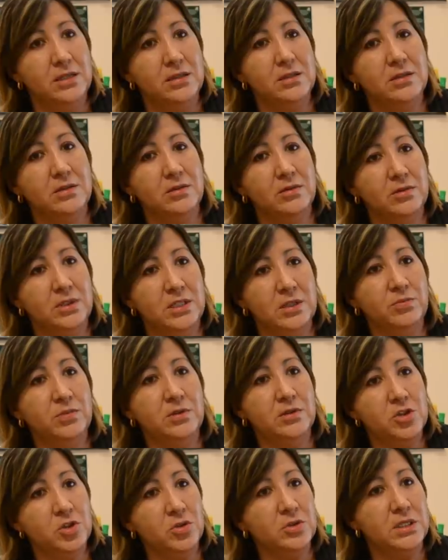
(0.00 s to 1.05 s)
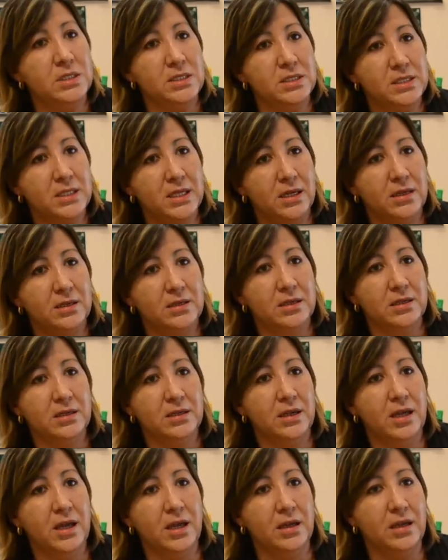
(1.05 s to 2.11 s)
into simple sugars that
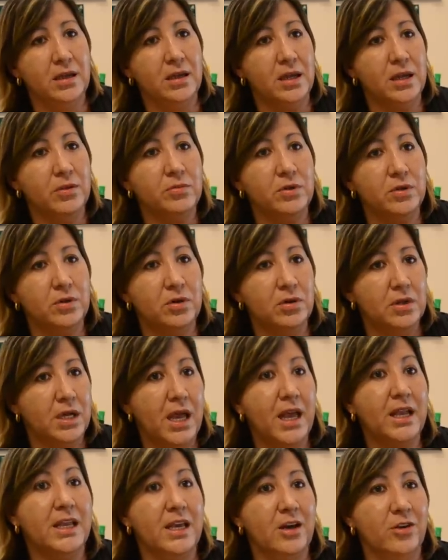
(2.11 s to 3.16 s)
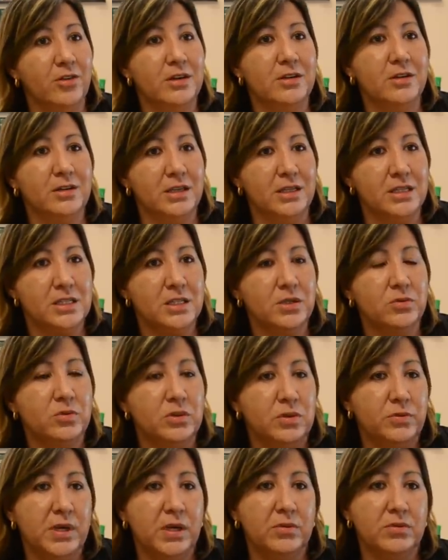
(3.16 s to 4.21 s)
any, any other organism
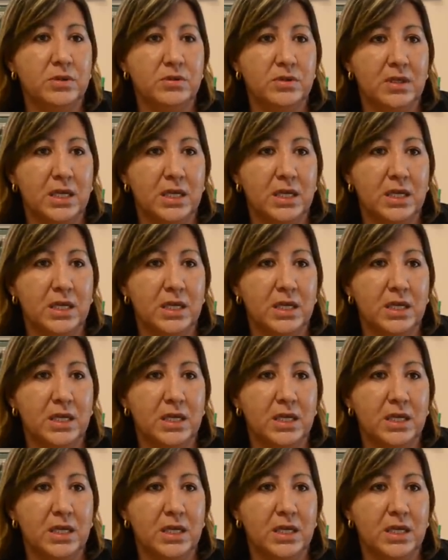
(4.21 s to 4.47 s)
will be able to